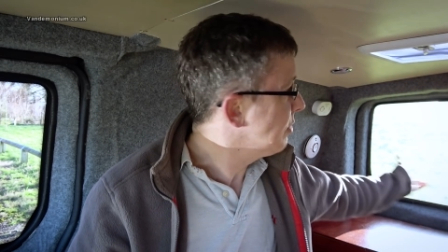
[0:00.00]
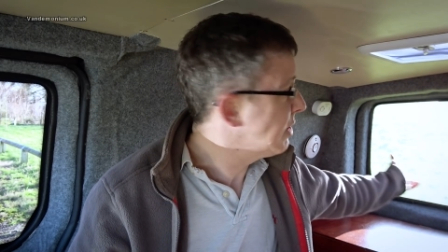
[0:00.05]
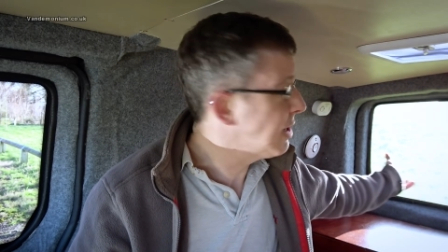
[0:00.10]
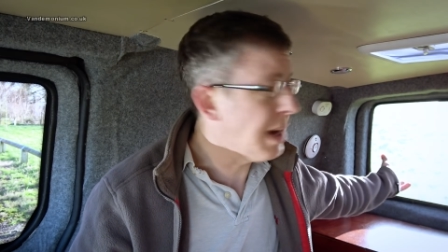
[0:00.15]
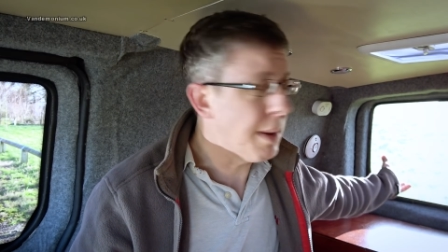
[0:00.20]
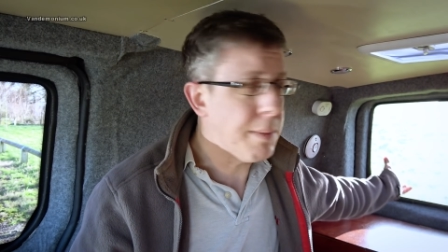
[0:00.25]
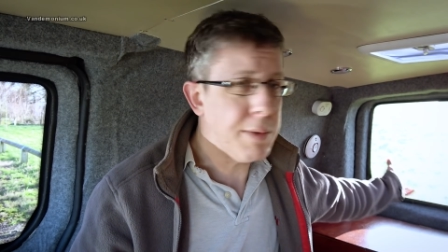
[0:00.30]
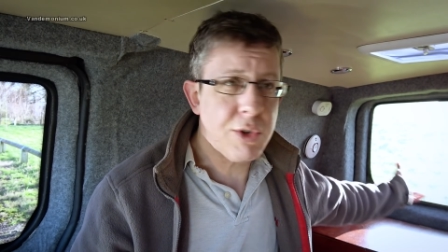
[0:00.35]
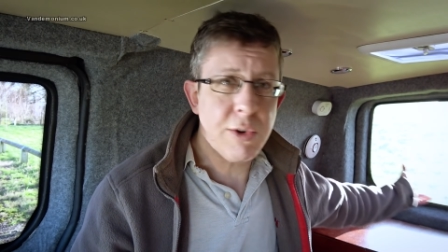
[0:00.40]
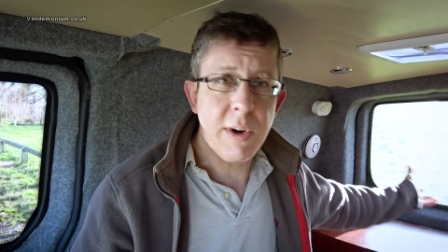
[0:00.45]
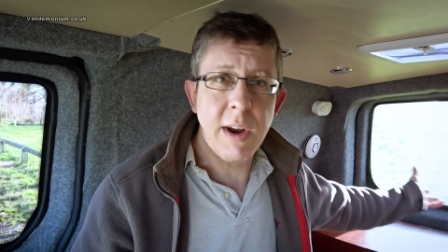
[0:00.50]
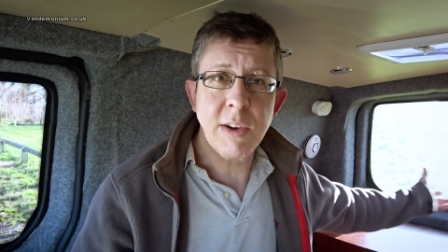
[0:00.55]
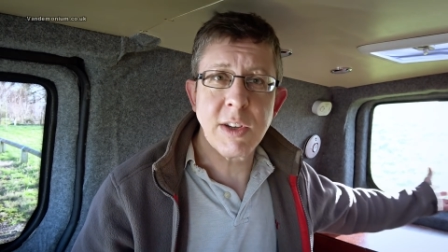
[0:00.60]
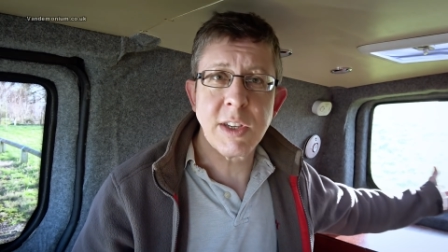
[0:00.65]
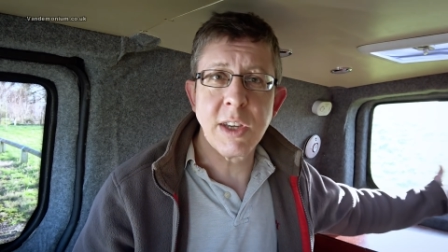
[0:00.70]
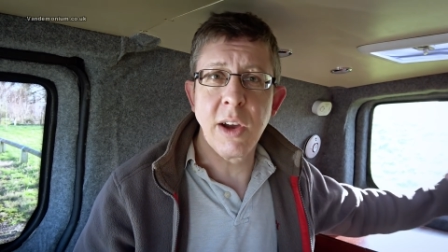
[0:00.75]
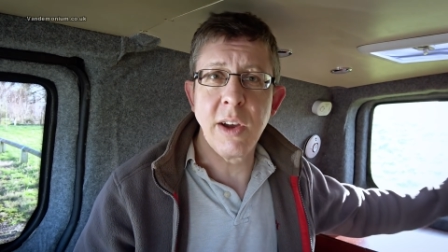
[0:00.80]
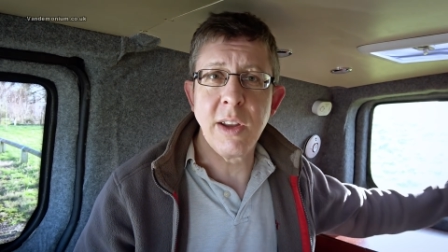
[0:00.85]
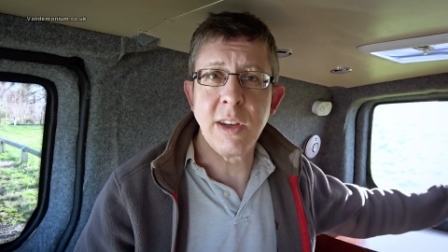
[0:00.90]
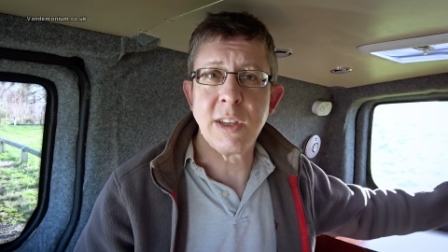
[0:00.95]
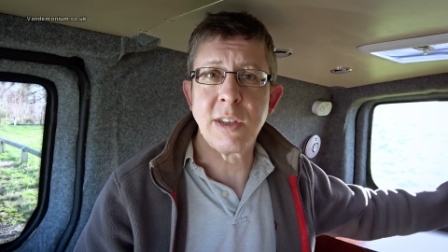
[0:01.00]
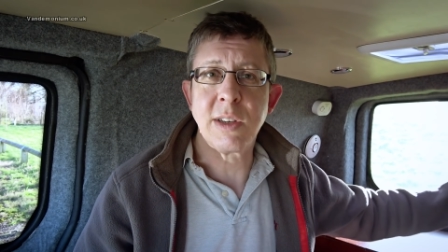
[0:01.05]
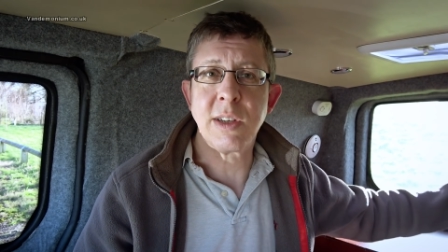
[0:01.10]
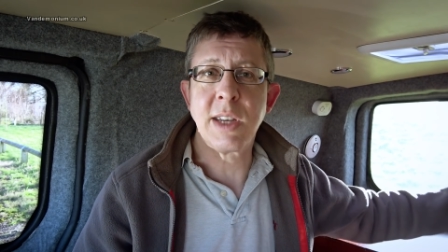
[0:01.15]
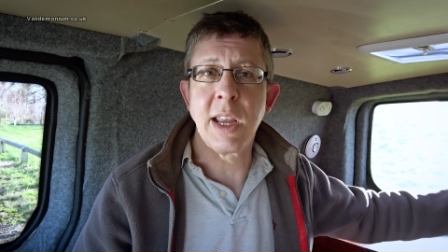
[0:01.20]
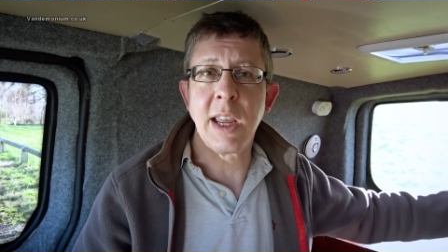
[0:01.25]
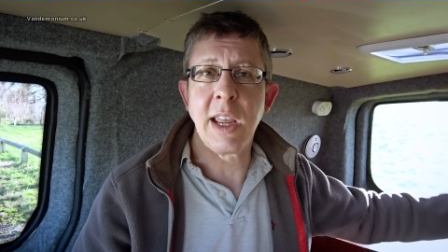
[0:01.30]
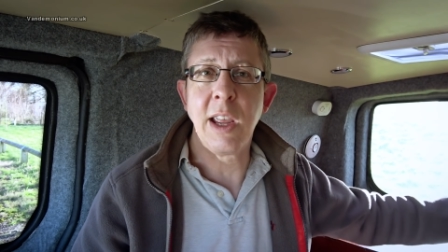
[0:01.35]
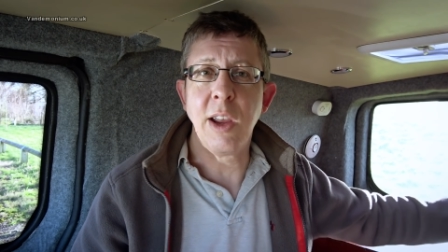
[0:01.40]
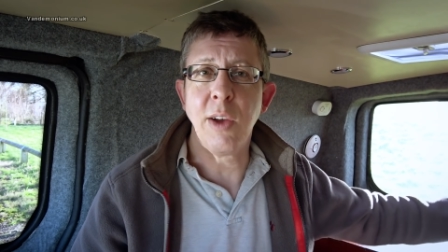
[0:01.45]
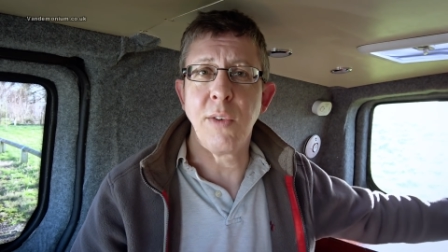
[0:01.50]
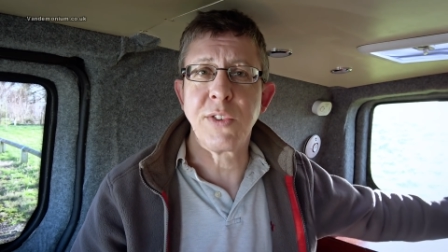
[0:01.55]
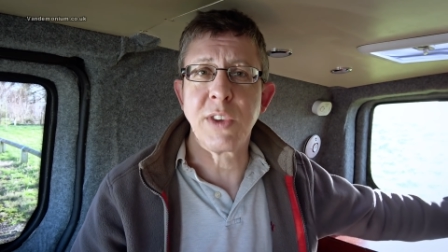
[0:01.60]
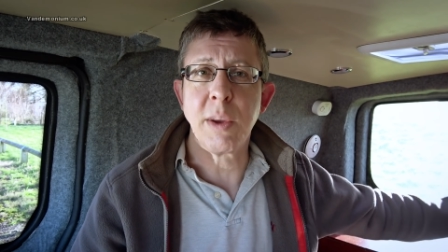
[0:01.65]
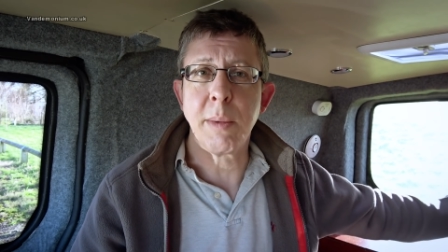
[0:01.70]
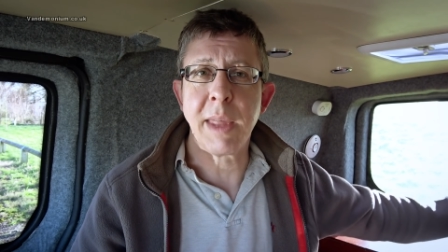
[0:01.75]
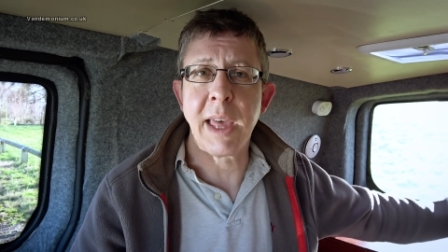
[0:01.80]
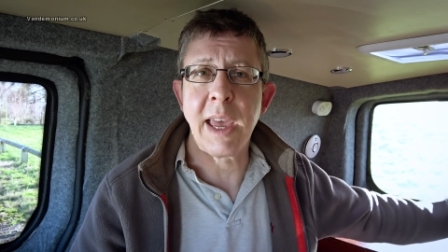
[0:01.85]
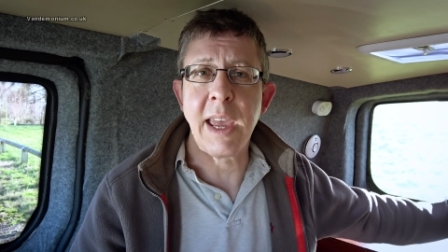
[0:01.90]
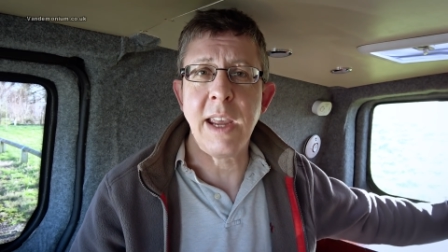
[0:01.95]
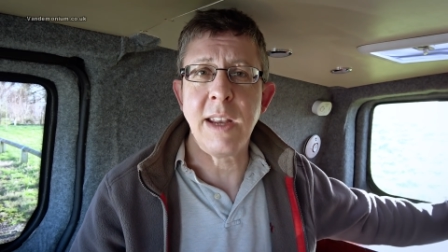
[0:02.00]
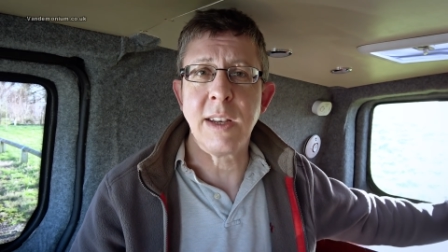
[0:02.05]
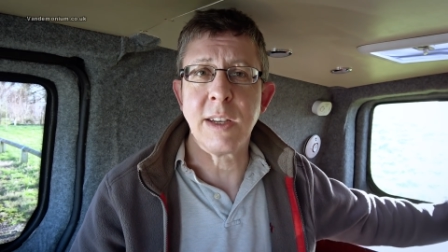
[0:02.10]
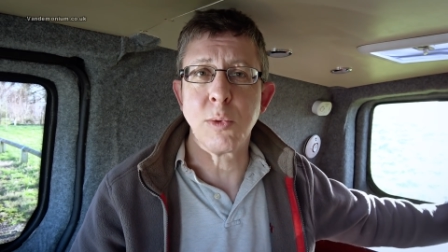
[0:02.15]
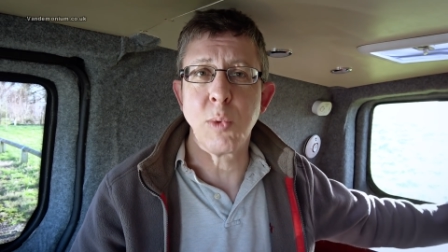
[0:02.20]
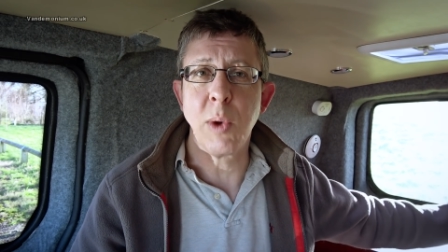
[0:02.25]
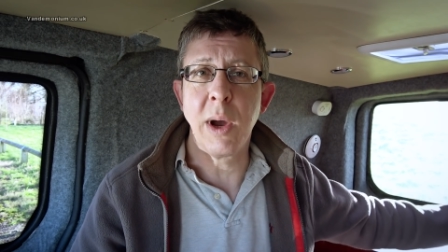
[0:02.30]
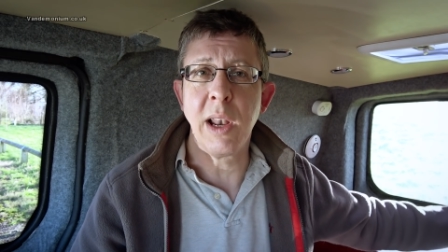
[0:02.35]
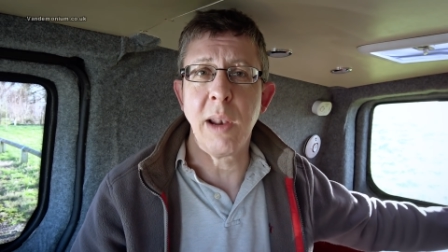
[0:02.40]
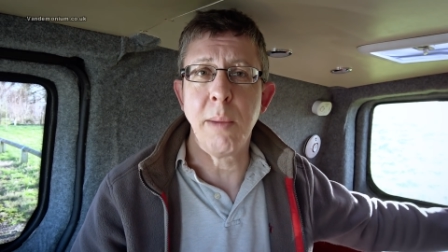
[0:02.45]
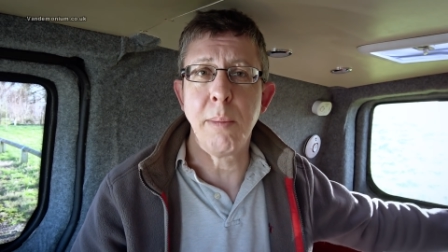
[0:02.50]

temperature outside is taking off some of that heat as well,